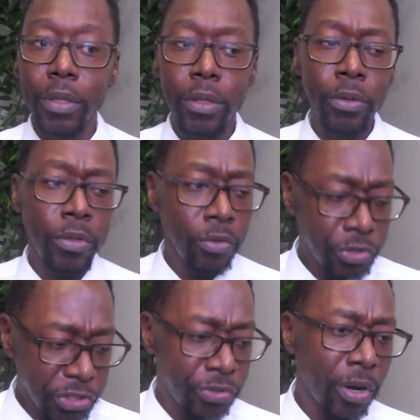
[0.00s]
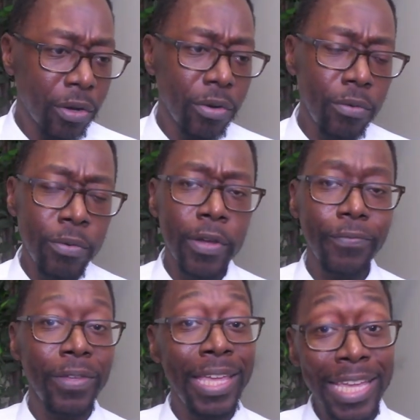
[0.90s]
you struggle
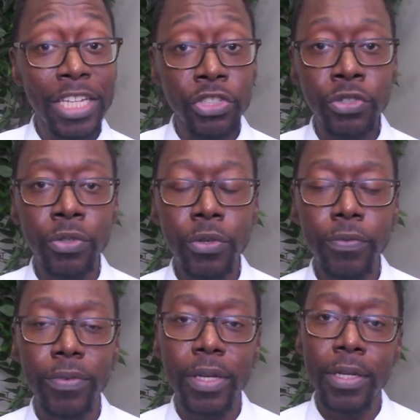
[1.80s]
with his truth,